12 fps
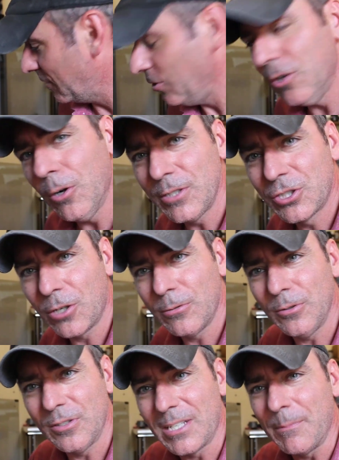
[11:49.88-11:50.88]
you can always
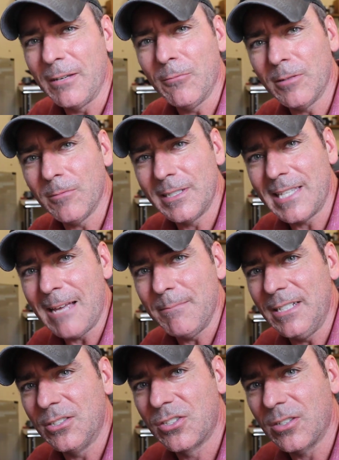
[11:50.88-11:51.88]
chroot in something. What, what does that
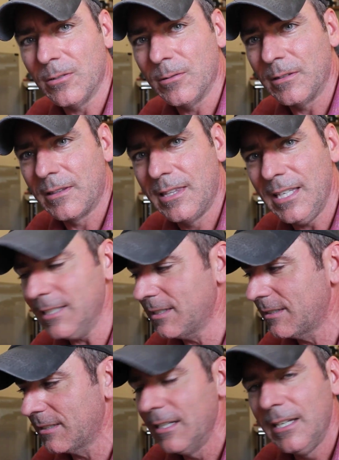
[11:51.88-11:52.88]
mean? So
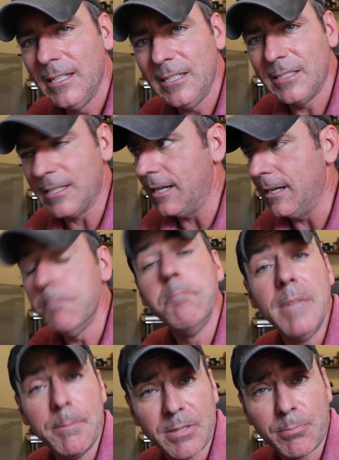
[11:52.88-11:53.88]
this is a
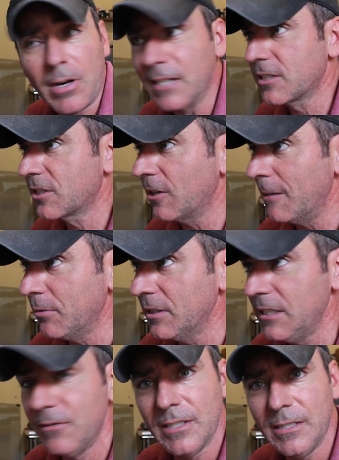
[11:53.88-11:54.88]
MIPS processor, I
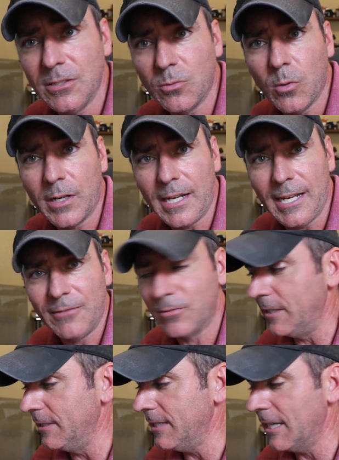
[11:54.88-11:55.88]
believe, is what I've
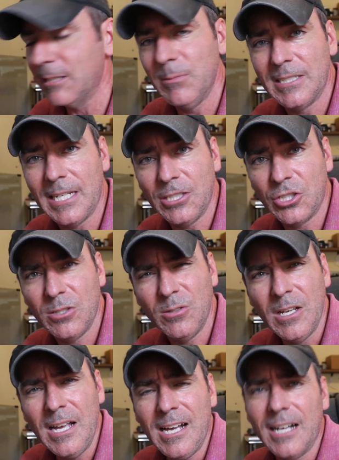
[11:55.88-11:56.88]
read in the documentation.
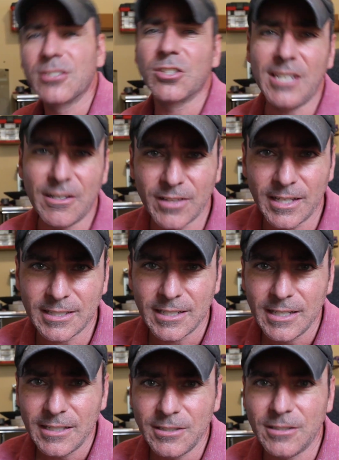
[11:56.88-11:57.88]
Uh, so you have like
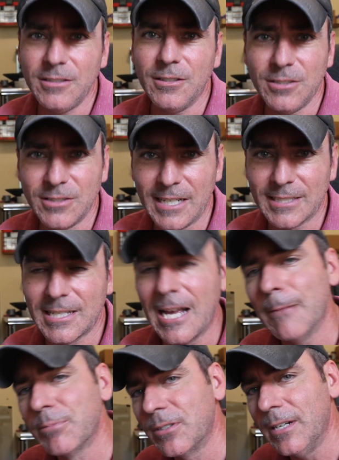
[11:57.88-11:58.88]
your, you know, your
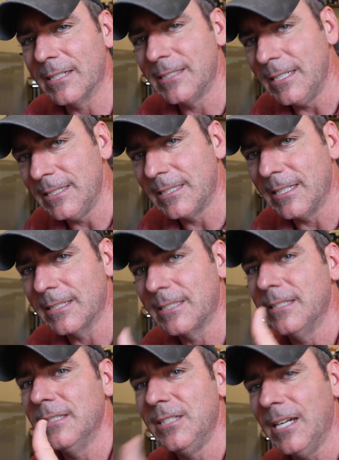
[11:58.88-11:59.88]
desktops or x
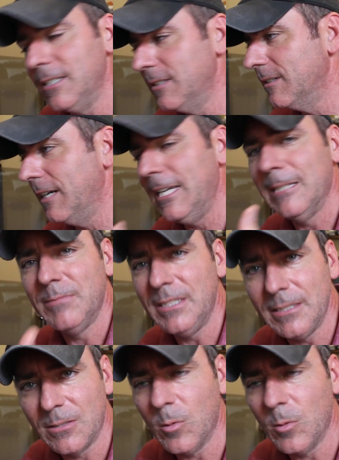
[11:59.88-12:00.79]
eighty-sixes, you got your A M Ds